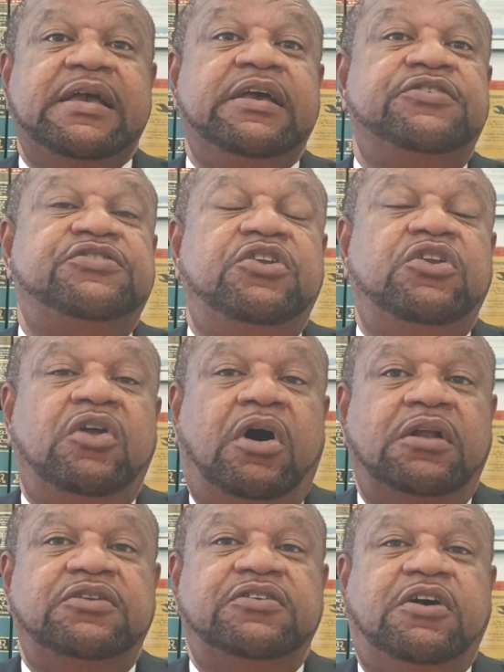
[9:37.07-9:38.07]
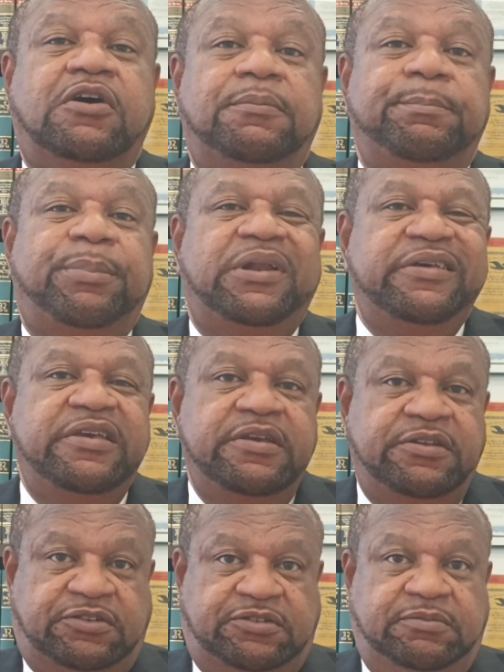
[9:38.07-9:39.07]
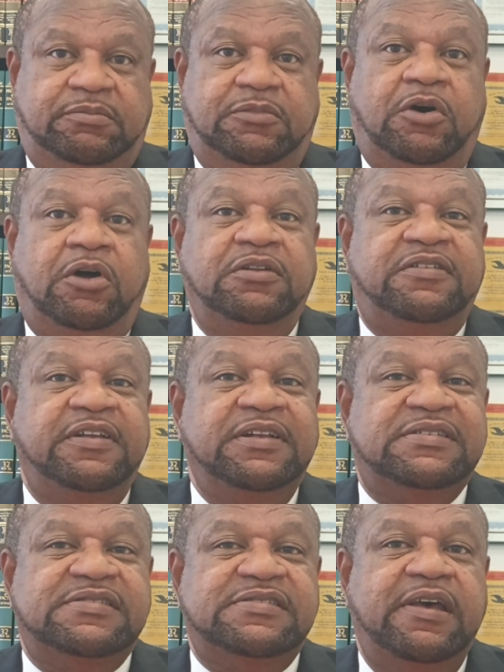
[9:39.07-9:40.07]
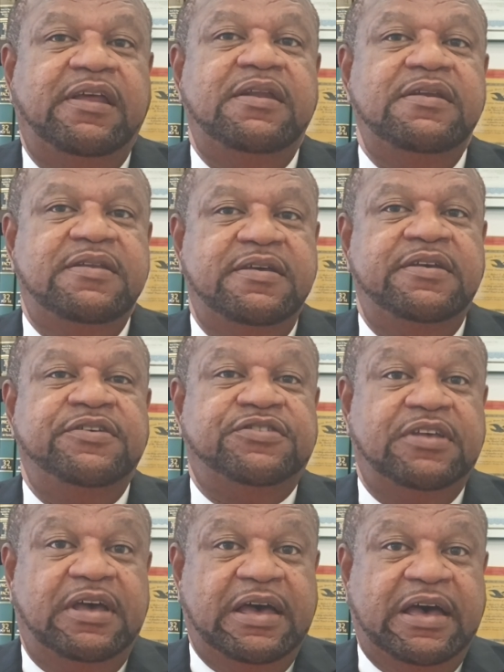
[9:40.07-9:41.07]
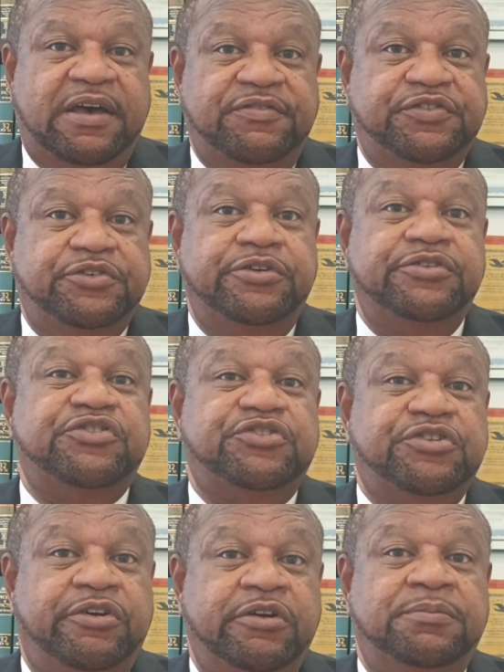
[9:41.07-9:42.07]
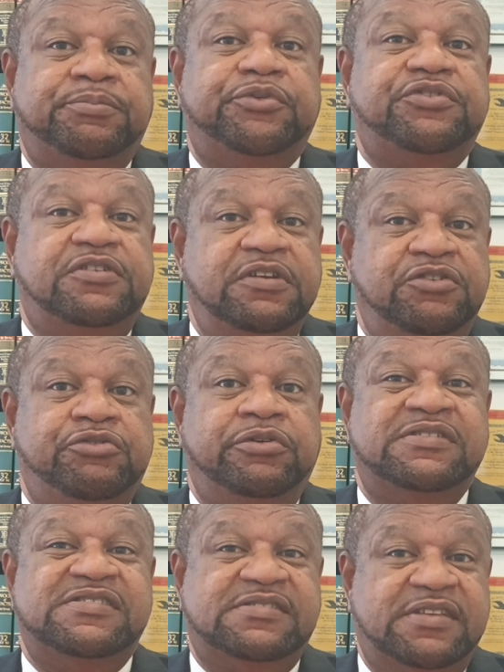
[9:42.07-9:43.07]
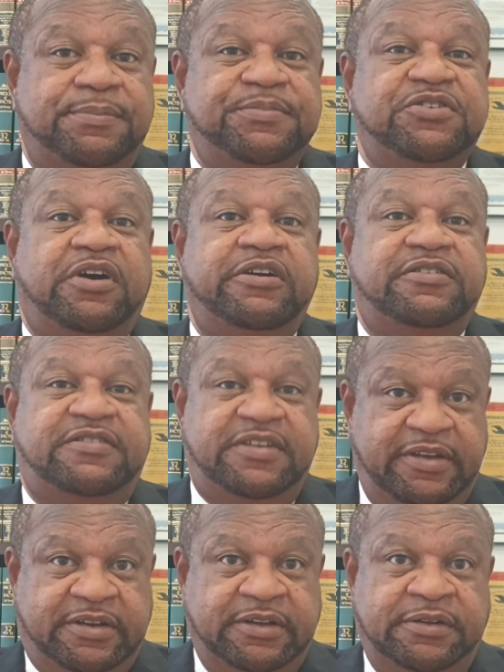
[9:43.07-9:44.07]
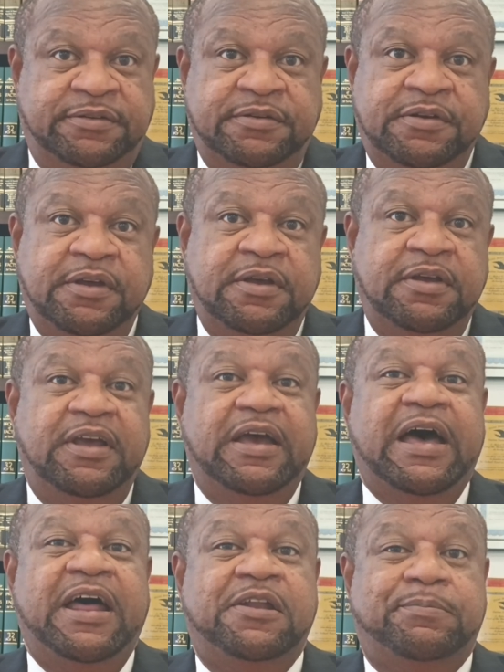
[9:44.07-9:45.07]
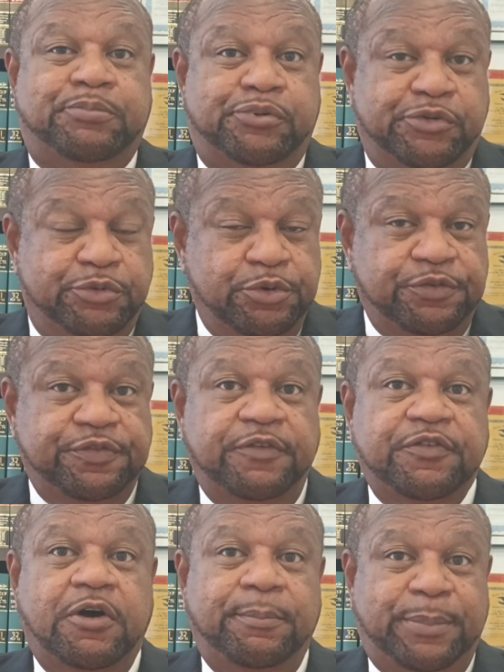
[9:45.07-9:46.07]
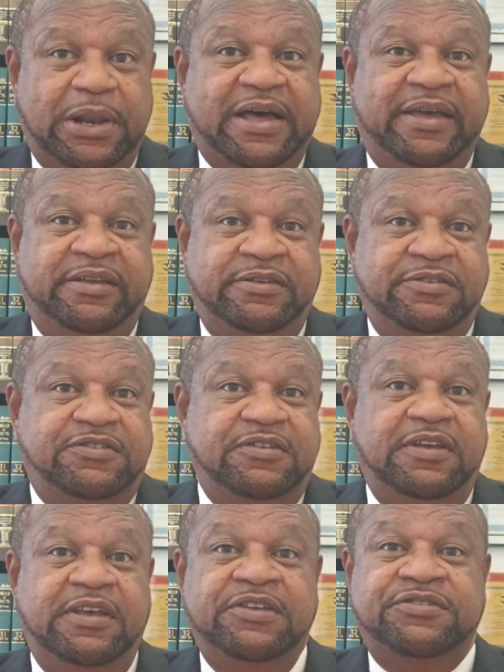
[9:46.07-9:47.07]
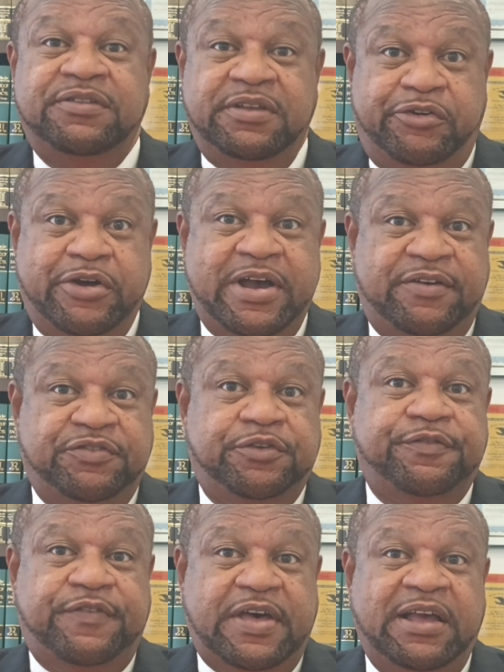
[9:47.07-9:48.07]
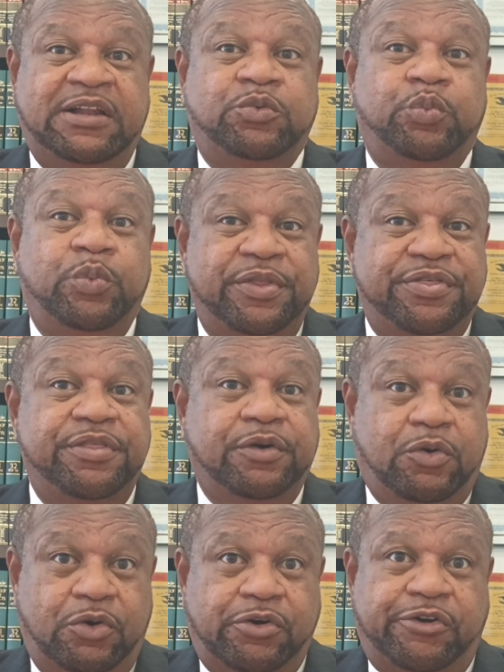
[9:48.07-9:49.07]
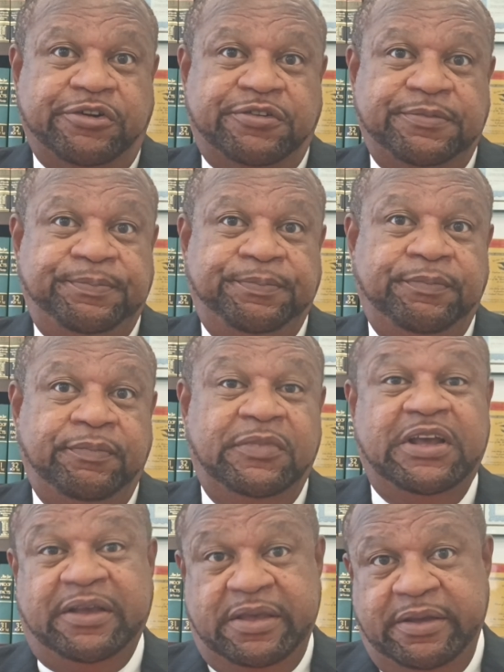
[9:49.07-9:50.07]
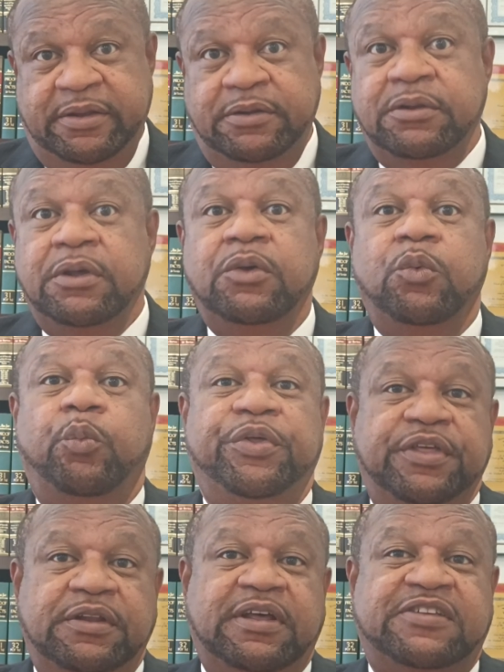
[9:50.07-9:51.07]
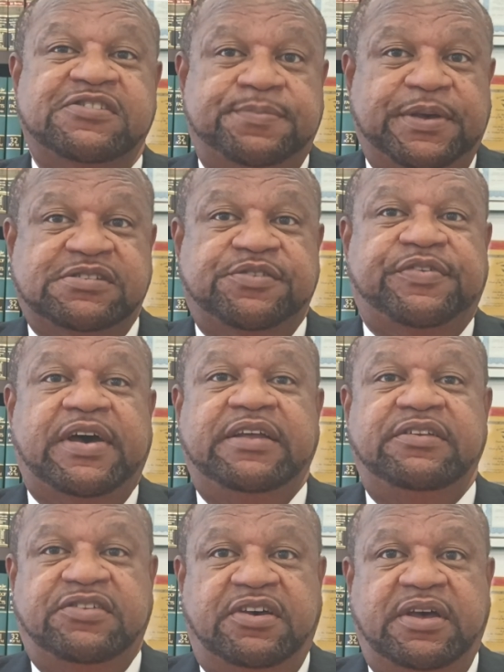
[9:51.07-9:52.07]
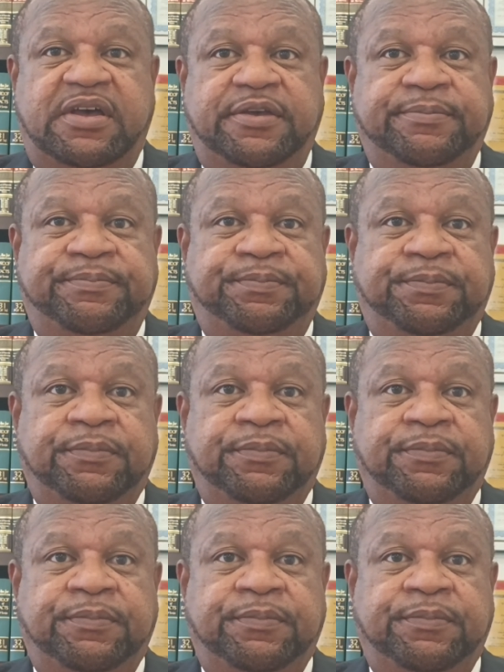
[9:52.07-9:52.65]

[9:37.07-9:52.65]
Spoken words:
is not complete until 10 days after certain procedural steps are taken and proof of compliance is thereafter filed with the court, again, within a specified time.